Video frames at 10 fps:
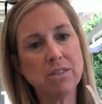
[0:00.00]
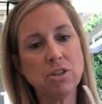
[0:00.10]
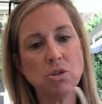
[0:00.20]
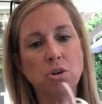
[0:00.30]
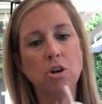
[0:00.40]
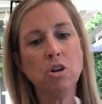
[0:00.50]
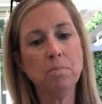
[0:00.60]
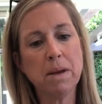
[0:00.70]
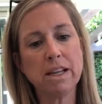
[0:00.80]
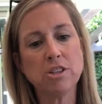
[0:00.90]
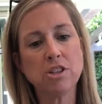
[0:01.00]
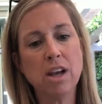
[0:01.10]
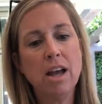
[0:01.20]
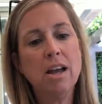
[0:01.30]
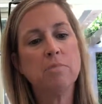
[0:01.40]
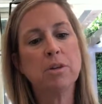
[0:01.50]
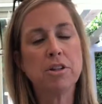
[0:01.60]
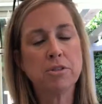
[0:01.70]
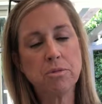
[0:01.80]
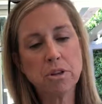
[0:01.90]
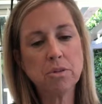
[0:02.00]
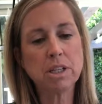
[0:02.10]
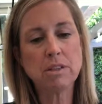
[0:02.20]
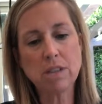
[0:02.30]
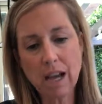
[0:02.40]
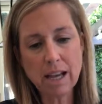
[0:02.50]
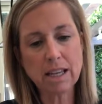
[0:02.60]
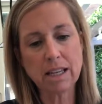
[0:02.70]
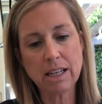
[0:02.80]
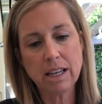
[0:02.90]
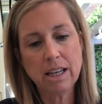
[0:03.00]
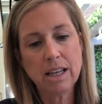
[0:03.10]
If you do a hole punch, put it through and you tie it,